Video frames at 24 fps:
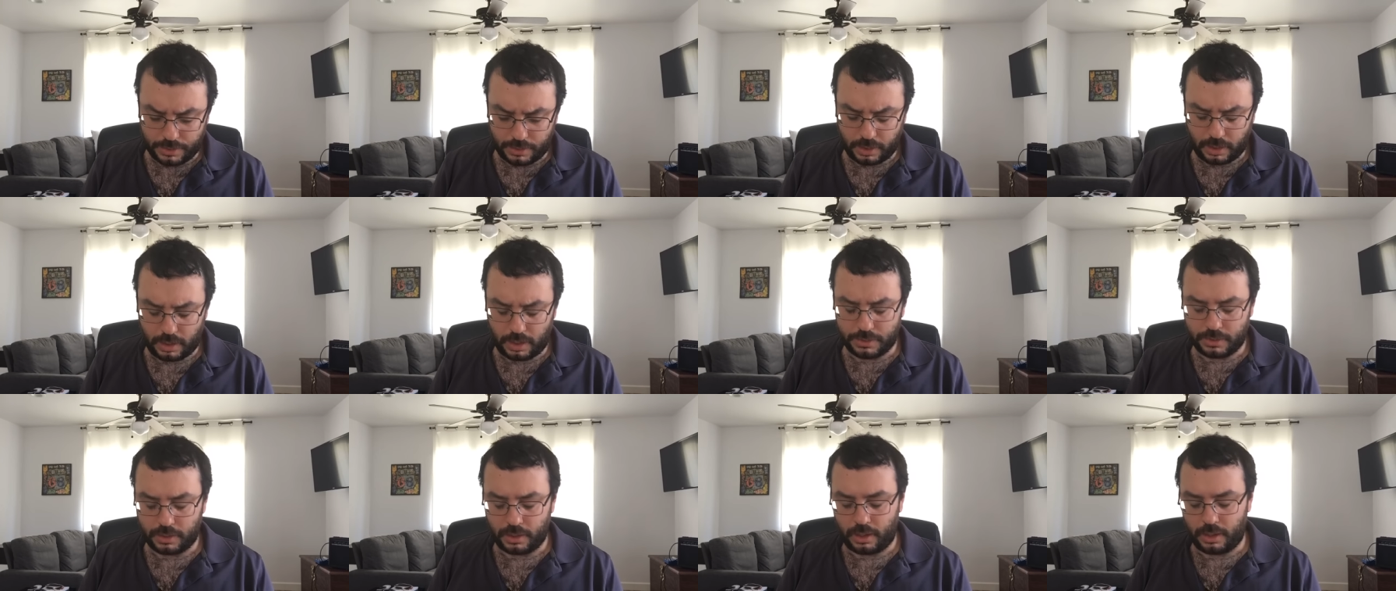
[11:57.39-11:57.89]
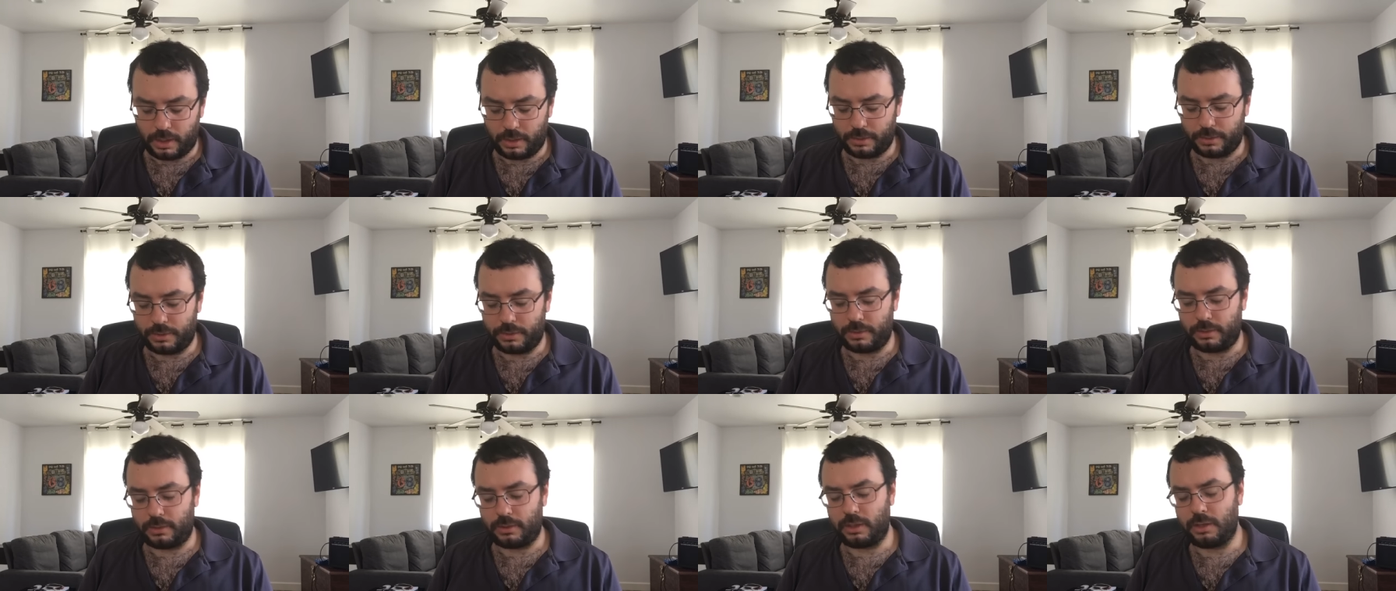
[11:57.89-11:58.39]
on on
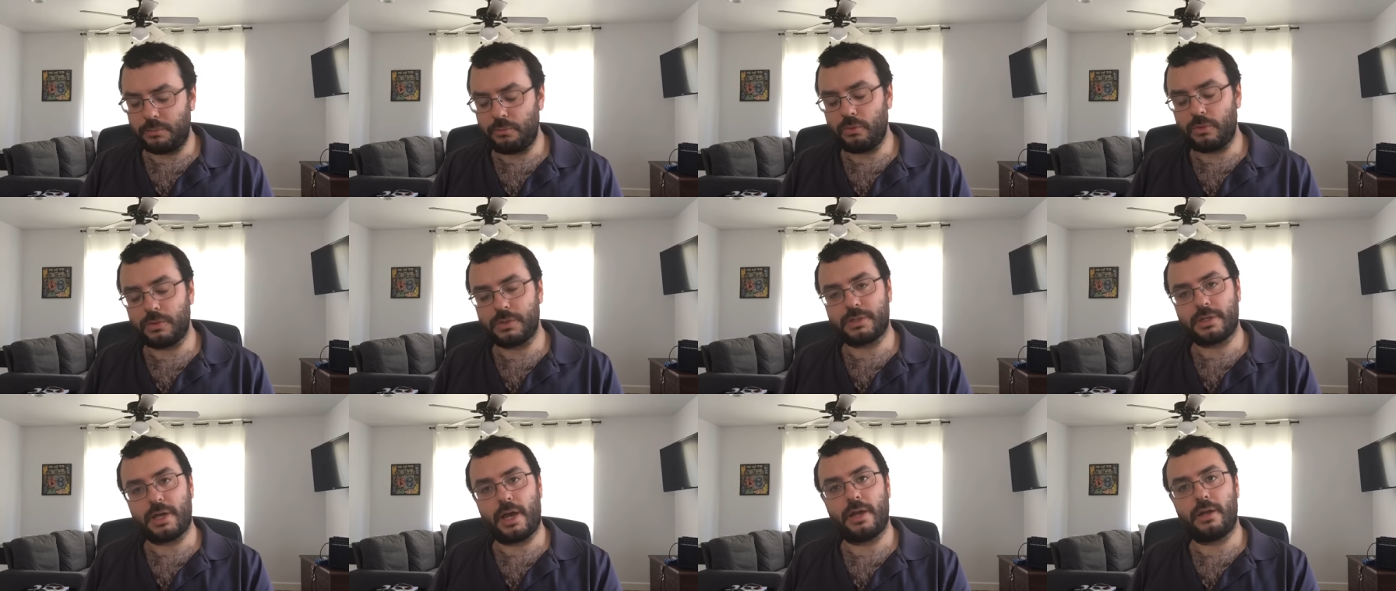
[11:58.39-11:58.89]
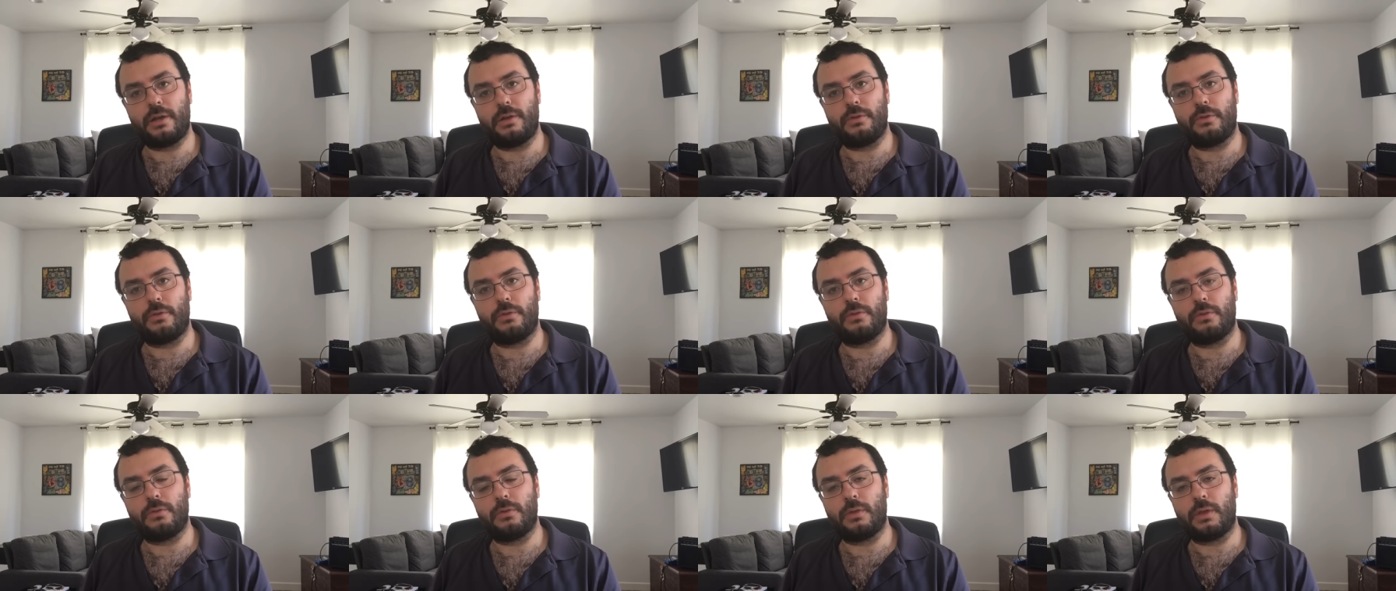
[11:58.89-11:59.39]
the liberal side of
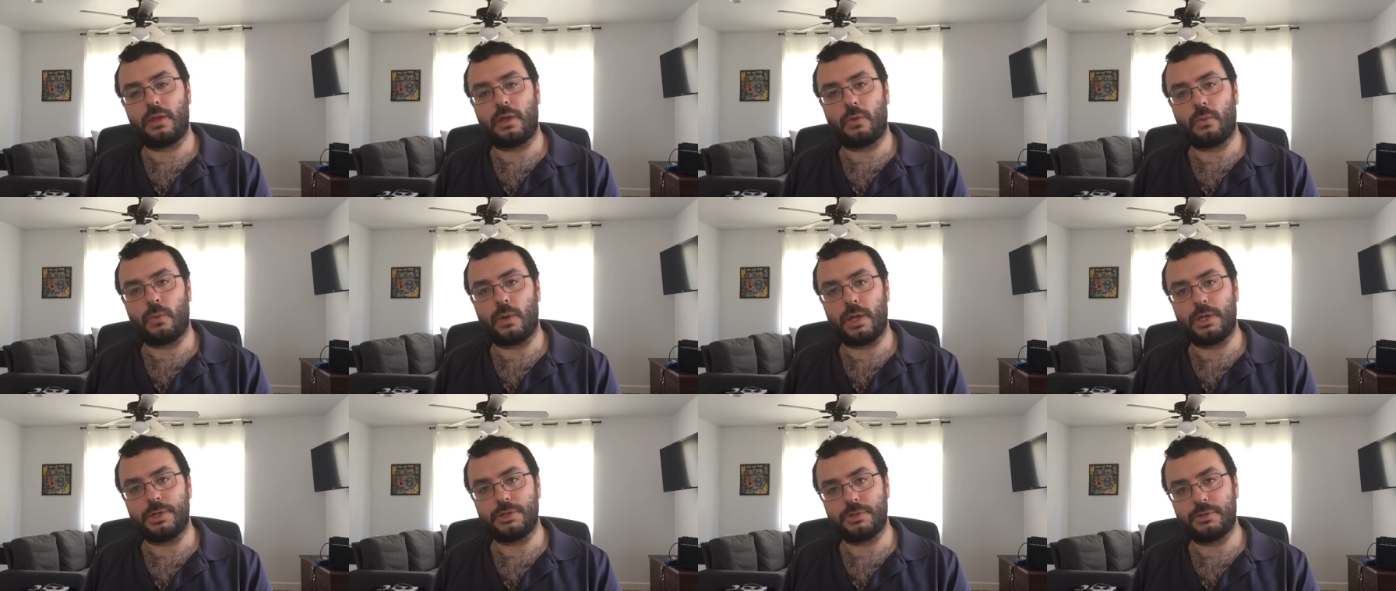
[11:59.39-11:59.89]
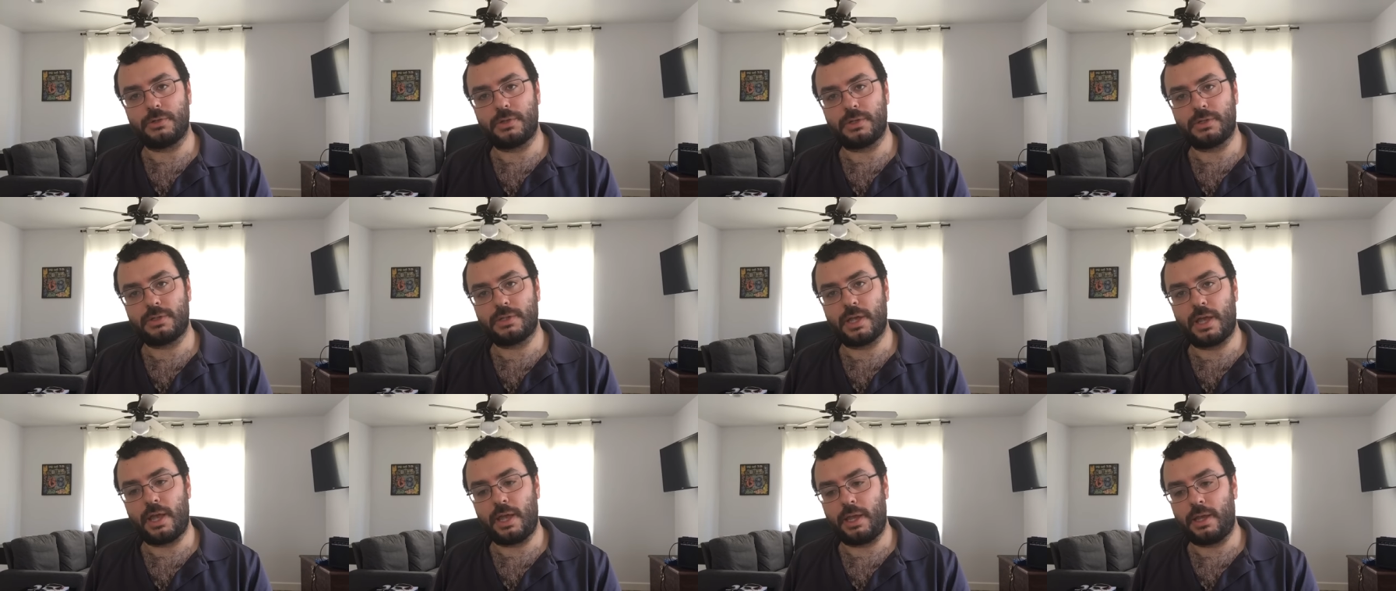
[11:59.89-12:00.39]
the equation to
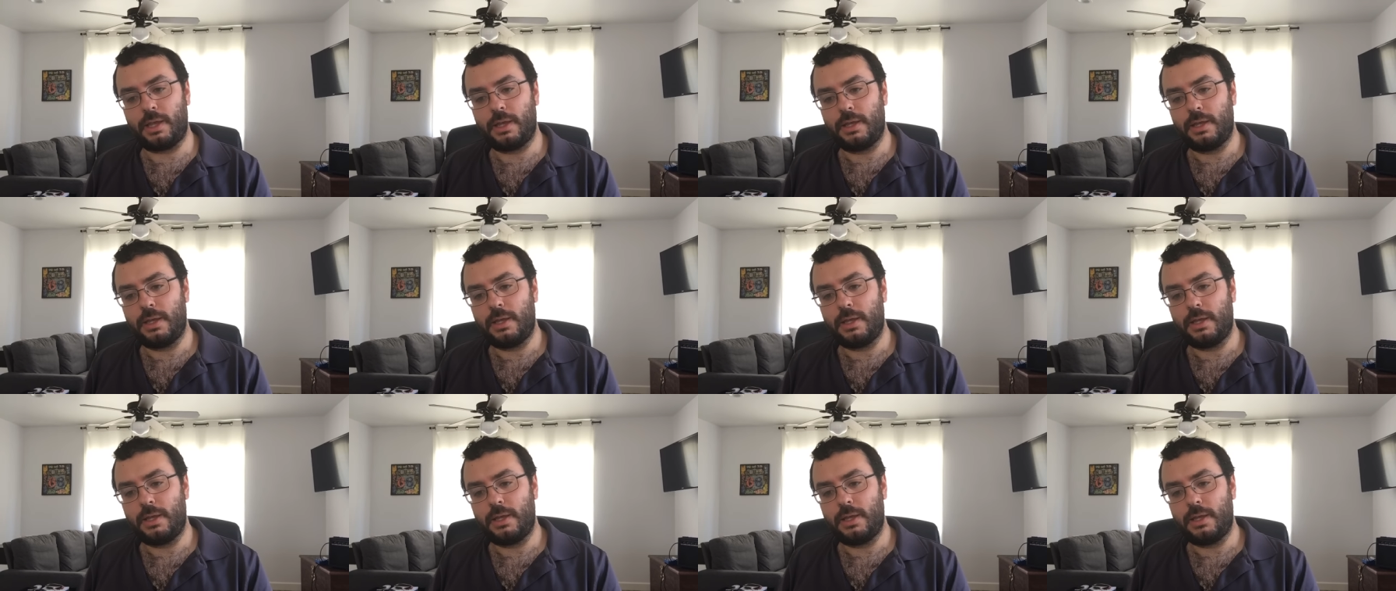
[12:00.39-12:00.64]
say